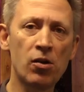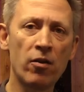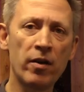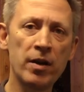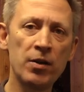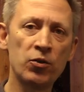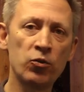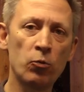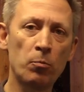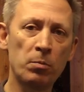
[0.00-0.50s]
your
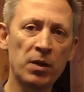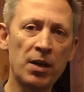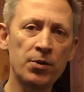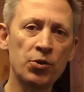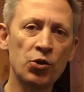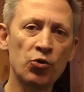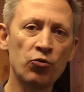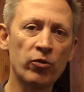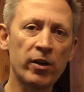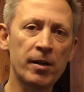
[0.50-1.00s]
eyes or
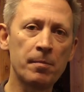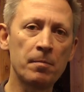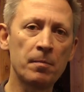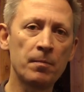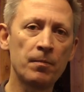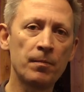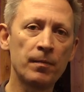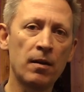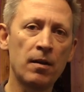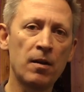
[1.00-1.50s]
bloodstream.
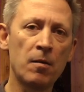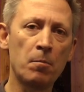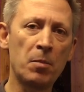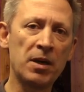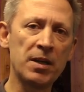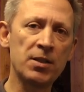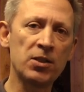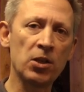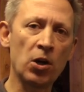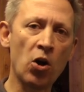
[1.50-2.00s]

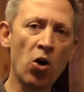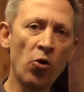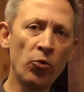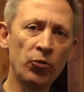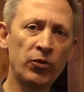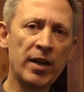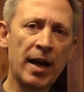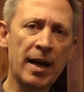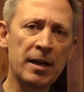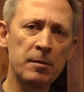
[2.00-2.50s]
But it's the
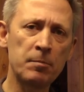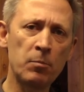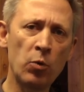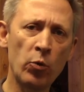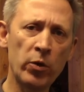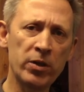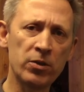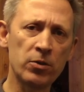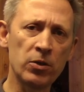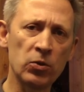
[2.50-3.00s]
contact
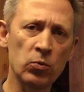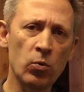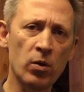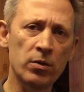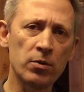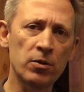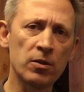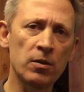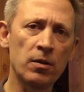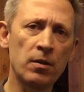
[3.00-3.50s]
poisonous
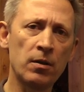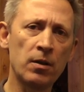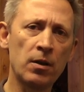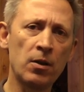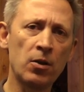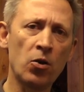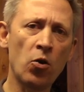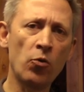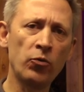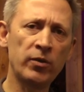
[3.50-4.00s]
ones.
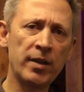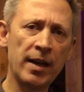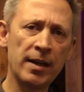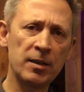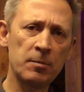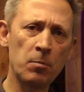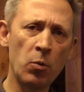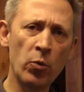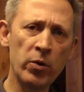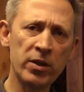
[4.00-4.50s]

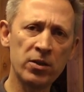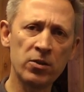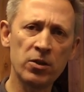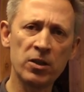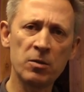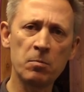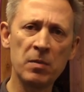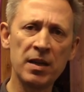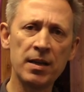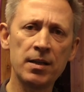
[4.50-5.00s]
Contact
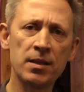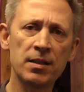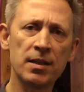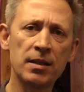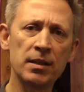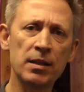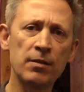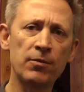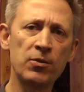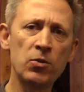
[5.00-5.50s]
poisonous means
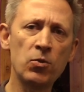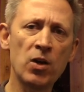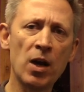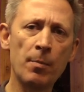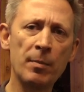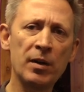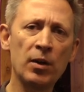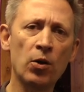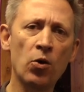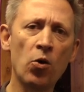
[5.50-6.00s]
that if you come
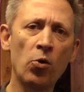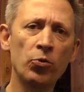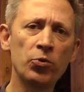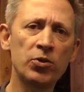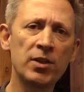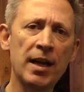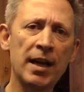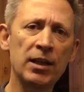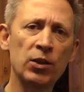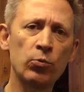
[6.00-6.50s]
in
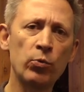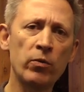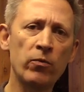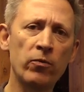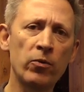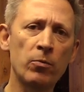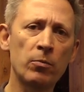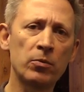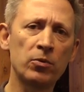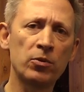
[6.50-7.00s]
contact with
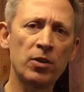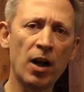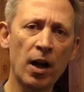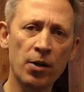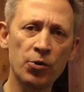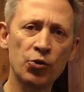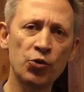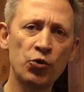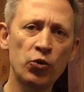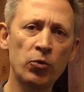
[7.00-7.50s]
them,
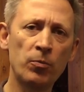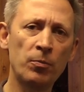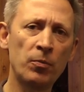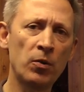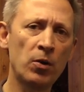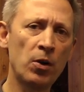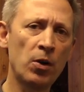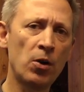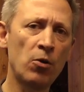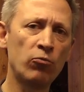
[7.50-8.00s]
touch them,
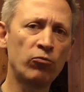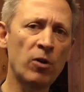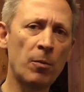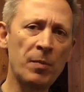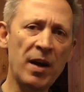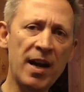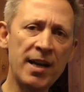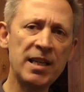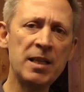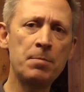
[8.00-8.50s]
rub
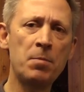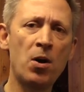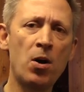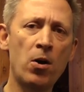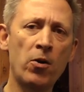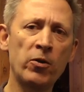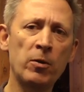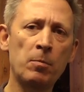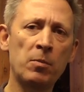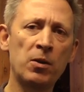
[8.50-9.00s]
any
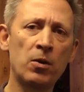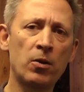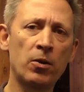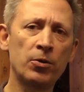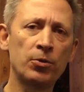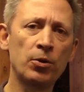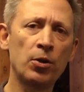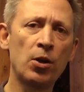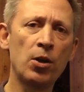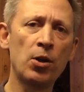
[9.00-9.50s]
part of the
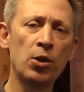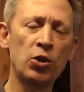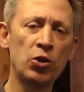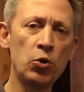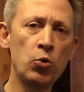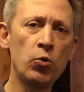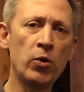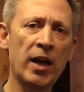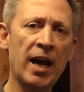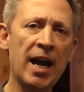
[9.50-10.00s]
plant,
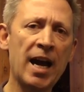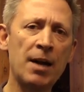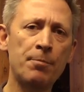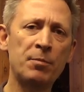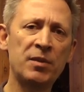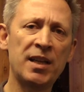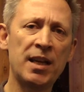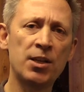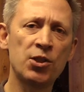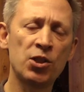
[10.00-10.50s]
you can
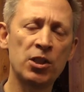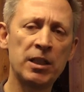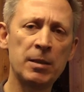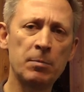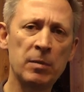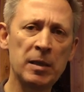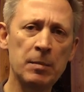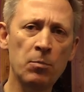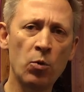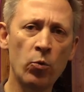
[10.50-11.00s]
potentially
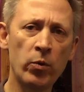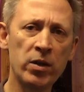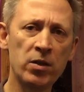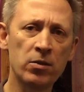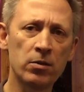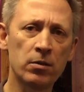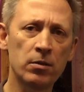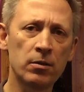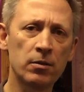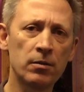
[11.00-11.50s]
be
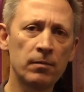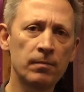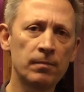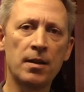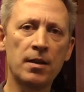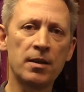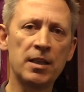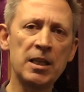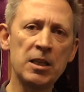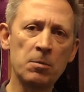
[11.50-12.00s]
poisoned.
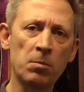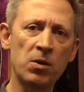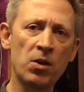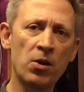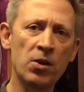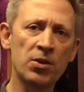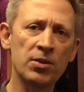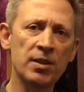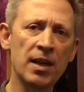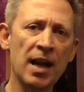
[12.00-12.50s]
These
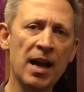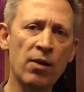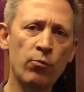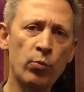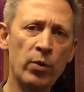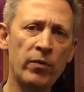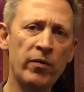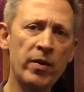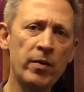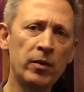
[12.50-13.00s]
plants have
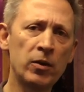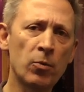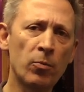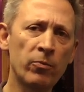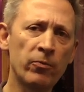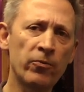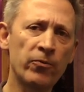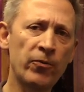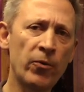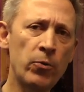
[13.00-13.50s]
within
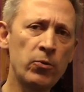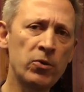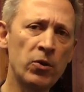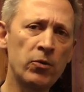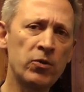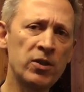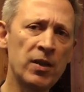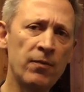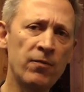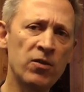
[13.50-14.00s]
them
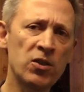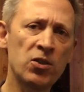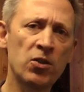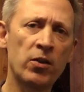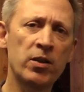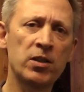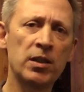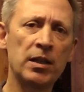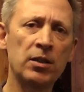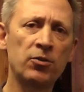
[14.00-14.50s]

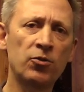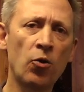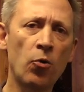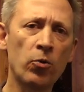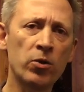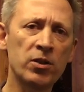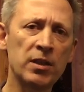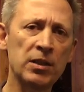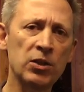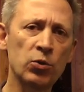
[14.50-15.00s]
photosynthesizing
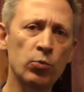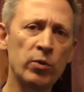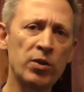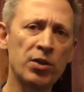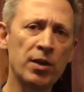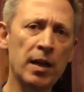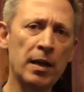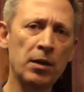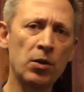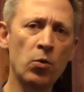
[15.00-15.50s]
toxins which
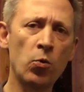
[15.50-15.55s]
can